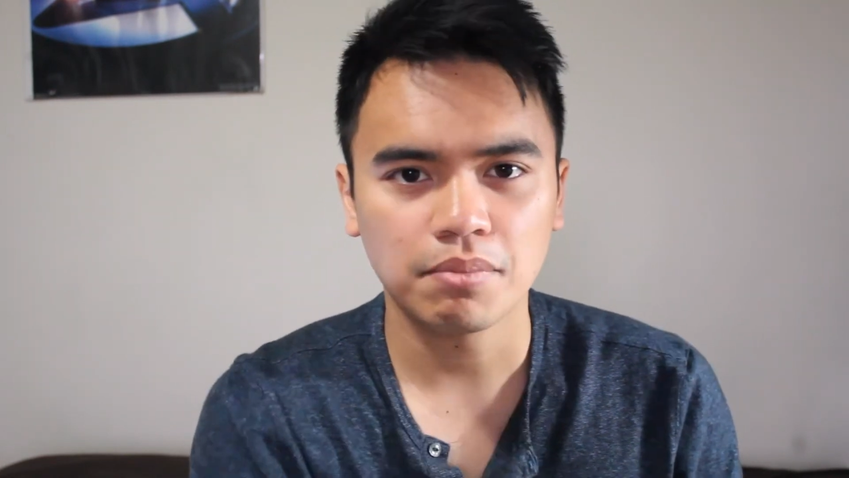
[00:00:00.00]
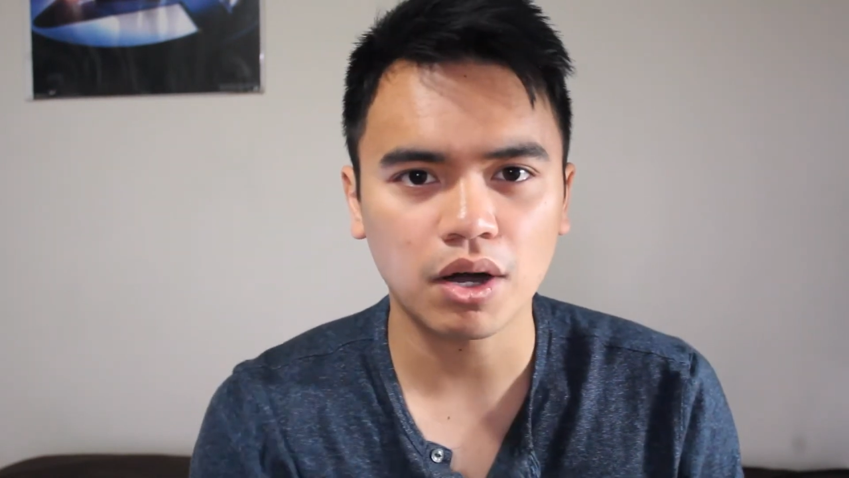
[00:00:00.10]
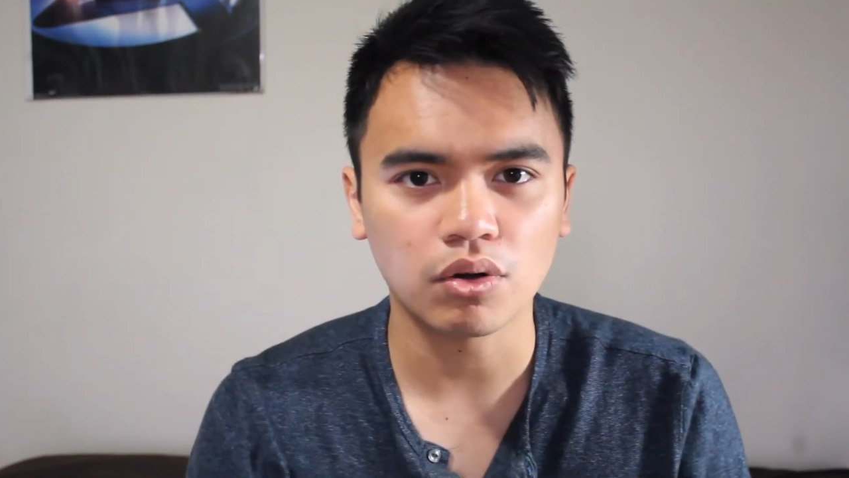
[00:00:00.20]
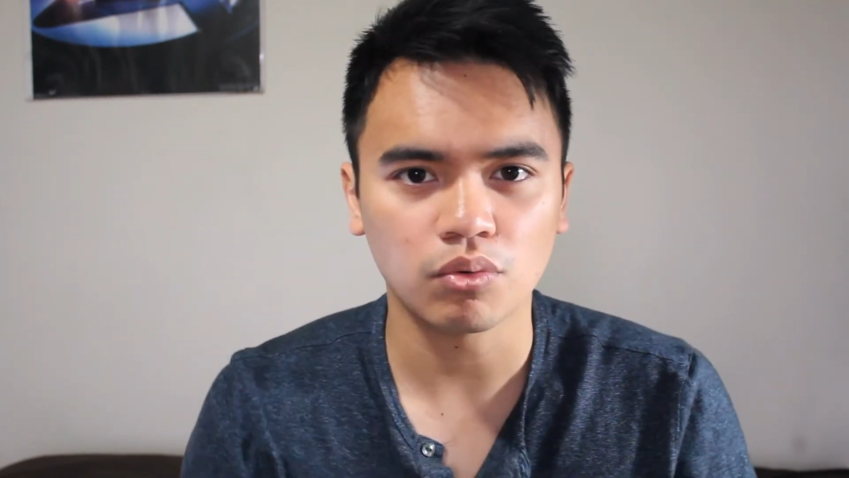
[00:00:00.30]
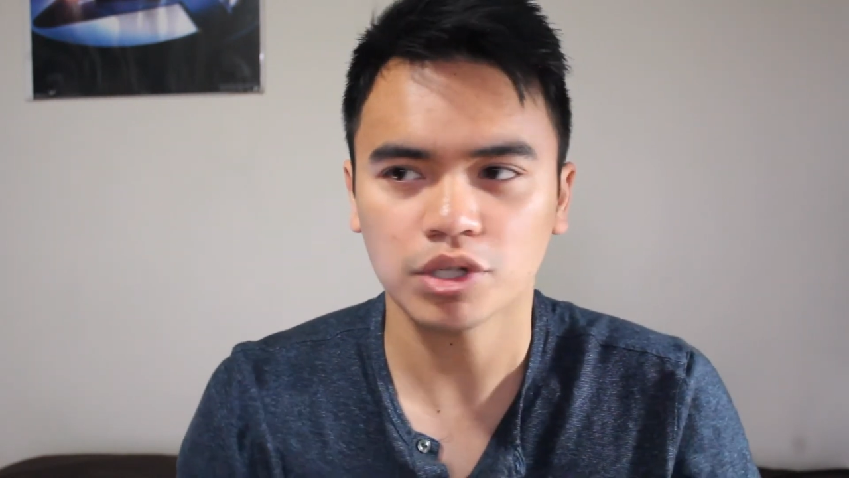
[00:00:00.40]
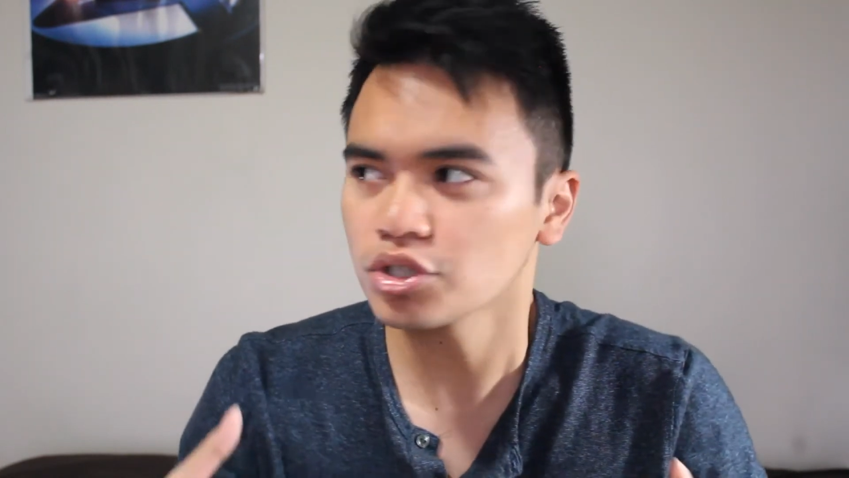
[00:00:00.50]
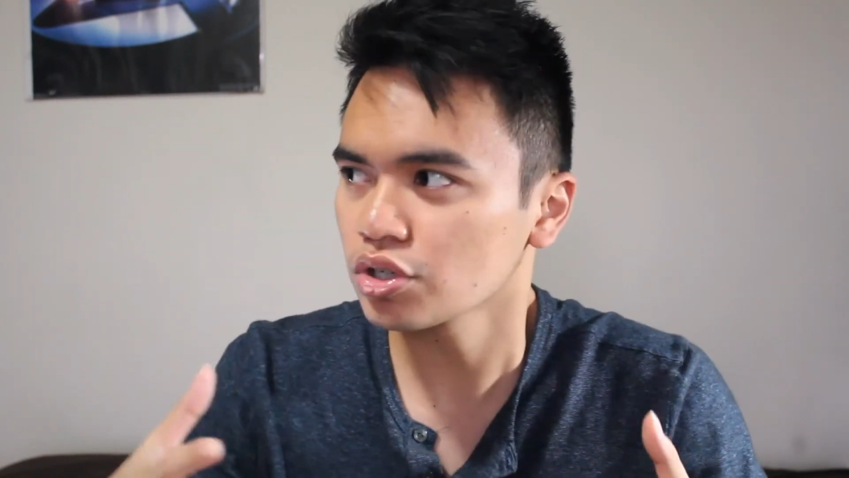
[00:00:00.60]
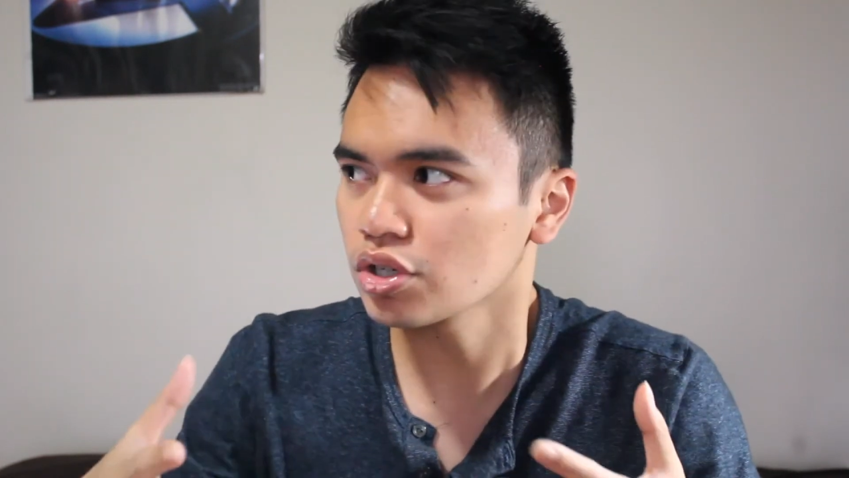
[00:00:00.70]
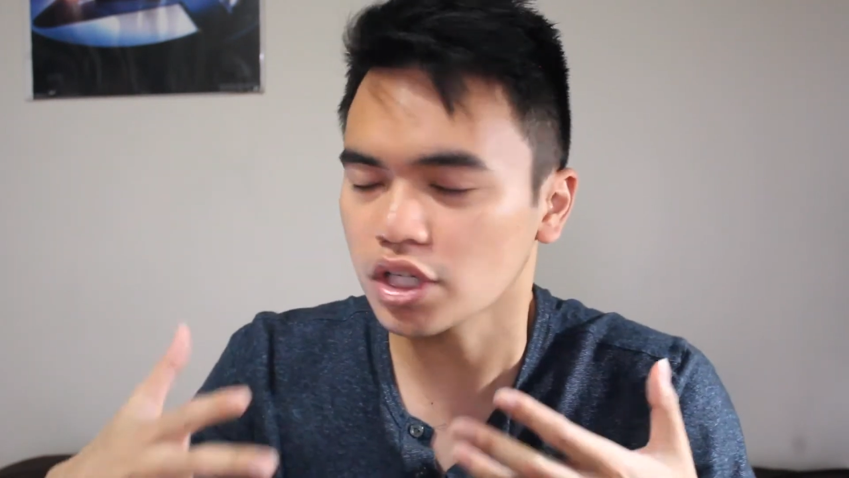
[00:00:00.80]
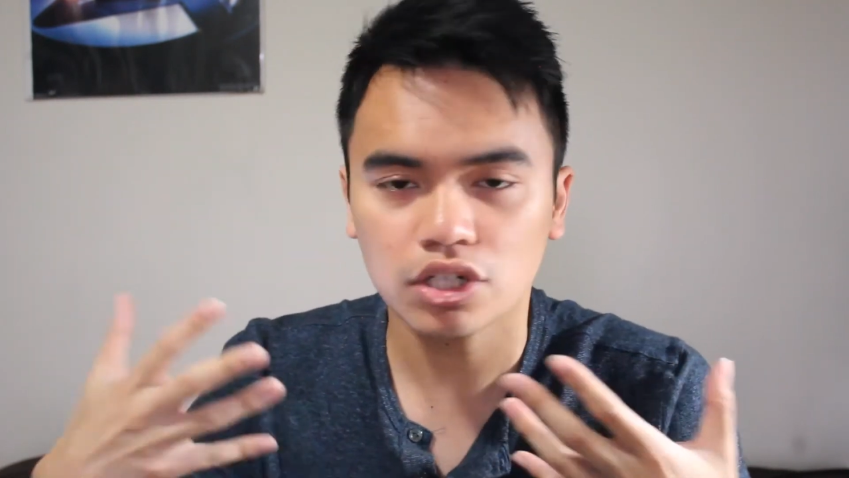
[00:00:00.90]
But when
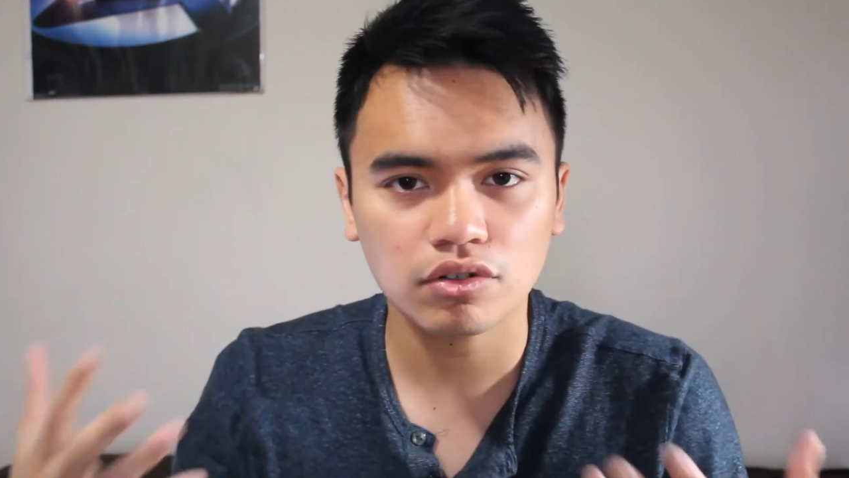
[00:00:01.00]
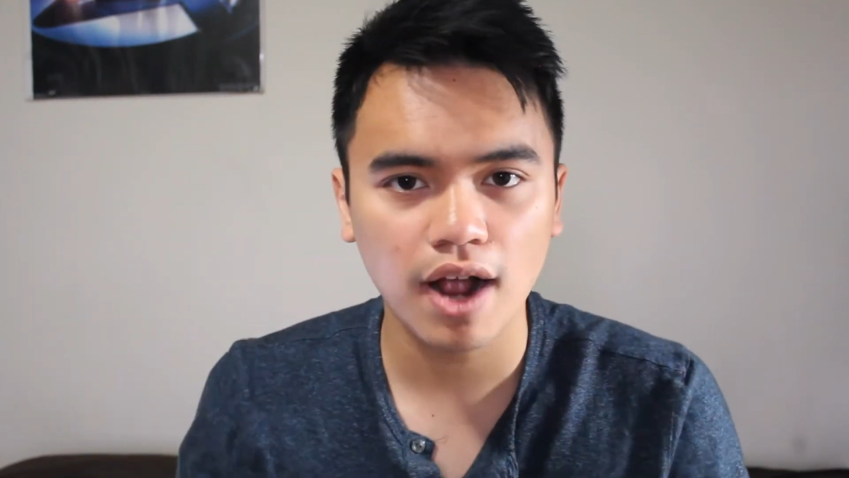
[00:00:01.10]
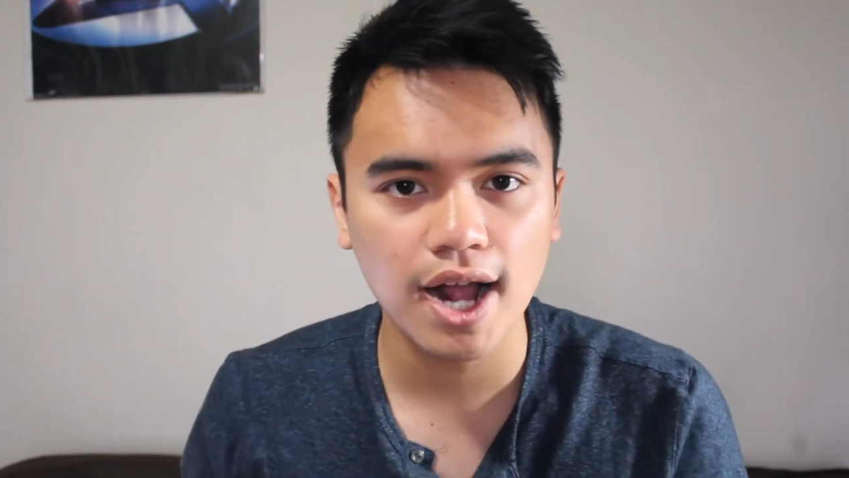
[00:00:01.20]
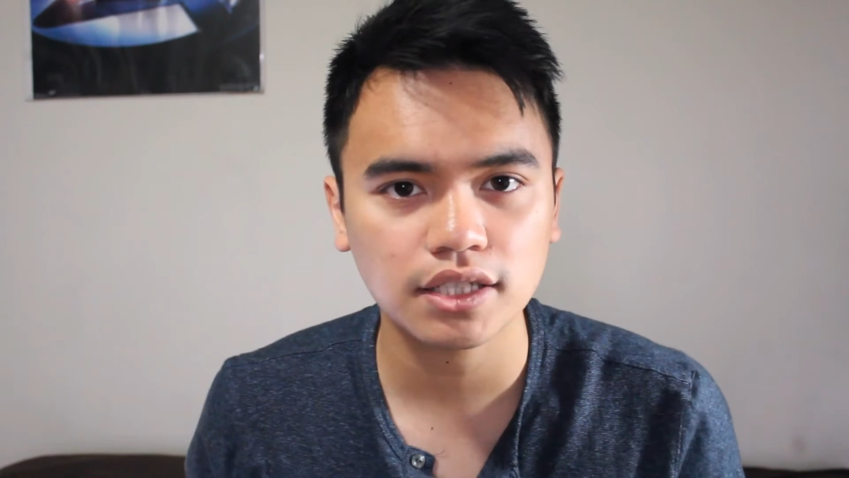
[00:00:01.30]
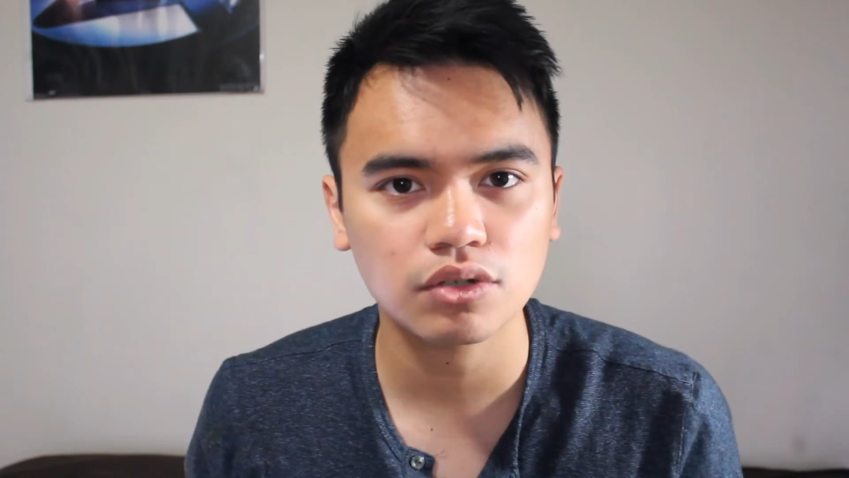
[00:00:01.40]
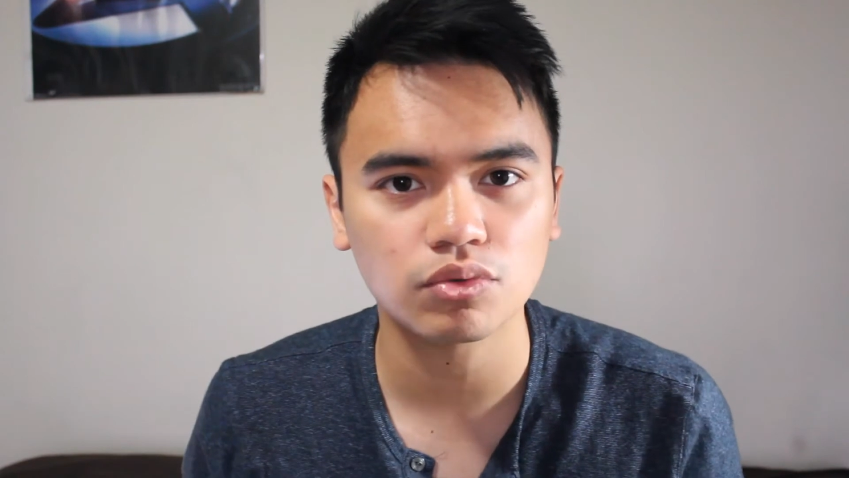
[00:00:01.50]
you're interacting